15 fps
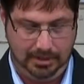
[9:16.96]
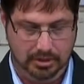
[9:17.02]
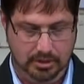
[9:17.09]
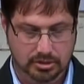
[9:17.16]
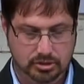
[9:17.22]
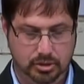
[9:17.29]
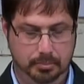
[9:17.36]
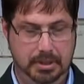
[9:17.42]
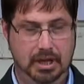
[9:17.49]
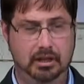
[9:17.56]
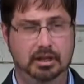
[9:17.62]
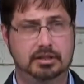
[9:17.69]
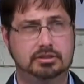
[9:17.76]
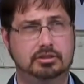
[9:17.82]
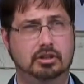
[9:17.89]
So
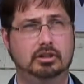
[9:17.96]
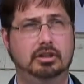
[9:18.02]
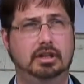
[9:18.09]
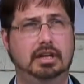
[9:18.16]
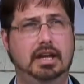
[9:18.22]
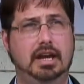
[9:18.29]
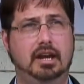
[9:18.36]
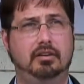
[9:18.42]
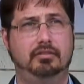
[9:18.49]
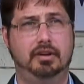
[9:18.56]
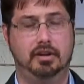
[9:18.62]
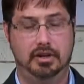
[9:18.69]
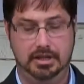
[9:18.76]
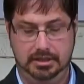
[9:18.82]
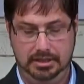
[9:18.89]
Bayley certainly had a
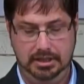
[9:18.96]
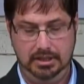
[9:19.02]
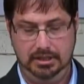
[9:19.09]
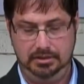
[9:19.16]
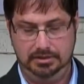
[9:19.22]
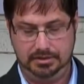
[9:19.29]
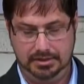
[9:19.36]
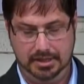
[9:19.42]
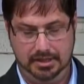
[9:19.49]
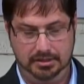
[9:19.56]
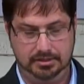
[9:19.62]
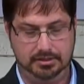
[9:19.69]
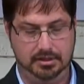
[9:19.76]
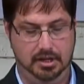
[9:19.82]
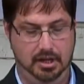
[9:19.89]
very keen
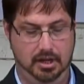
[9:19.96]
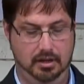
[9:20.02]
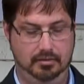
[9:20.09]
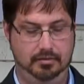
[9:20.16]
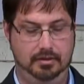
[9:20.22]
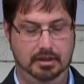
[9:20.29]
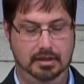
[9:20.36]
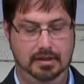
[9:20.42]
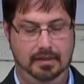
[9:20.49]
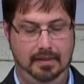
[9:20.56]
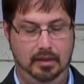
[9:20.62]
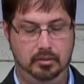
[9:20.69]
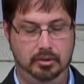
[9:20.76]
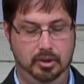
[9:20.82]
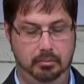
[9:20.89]
sense of
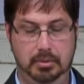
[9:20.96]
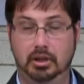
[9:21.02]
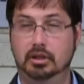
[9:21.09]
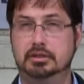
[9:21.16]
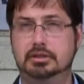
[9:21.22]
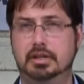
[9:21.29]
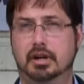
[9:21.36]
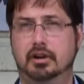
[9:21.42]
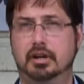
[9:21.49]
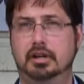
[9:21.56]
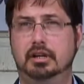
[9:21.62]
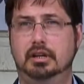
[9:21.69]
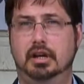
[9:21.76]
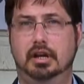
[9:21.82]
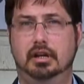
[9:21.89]
the
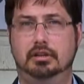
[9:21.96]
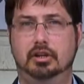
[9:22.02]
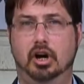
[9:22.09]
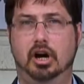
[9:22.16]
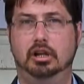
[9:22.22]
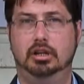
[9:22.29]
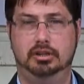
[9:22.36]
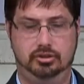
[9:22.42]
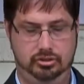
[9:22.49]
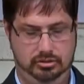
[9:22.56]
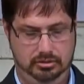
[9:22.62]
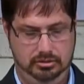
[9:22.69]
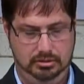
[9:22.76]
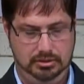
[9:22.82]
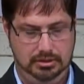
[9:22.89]
military knowledge
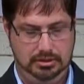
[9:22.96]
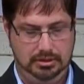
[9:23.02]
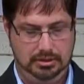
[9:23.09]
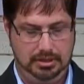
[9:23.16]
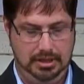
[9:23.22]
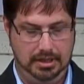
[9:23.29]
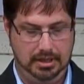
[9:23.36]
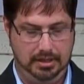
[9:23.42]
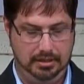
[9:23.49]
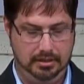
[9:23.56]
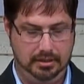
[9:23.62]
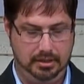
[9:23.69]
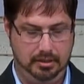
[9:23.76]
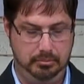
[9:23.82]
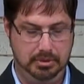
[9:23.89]
and
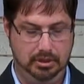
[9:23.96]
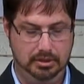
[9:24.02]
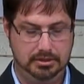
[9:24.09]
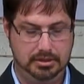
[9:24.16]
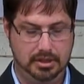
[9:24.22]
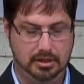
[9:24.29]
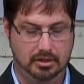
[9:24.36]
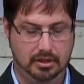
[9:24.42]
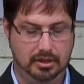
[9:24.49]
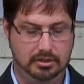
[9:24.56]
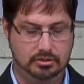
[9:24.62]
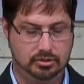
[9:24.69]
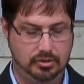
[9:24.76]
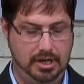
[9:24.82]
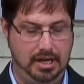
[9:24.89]
military
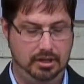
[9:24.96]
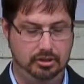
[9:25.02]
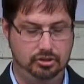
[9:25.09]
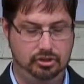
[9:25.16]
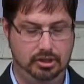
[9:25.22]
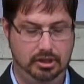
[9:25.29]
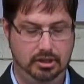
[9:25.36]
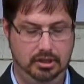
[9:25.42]
strategy